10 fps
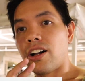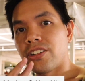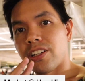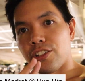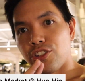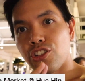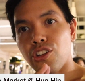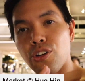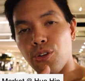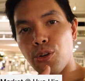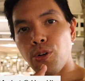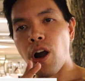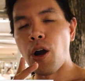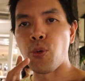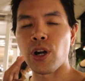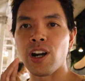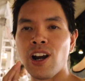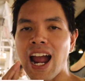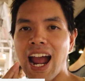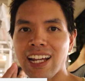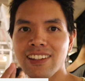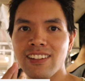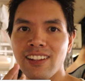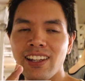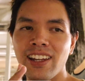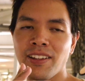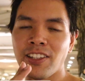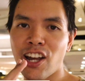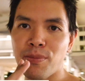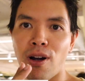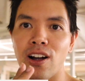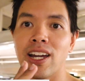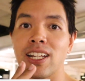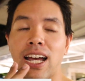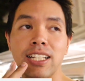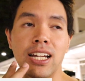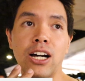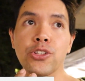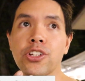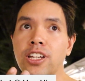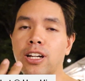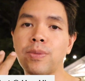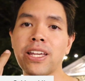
Okay, so we're at the night market at Khao Takia.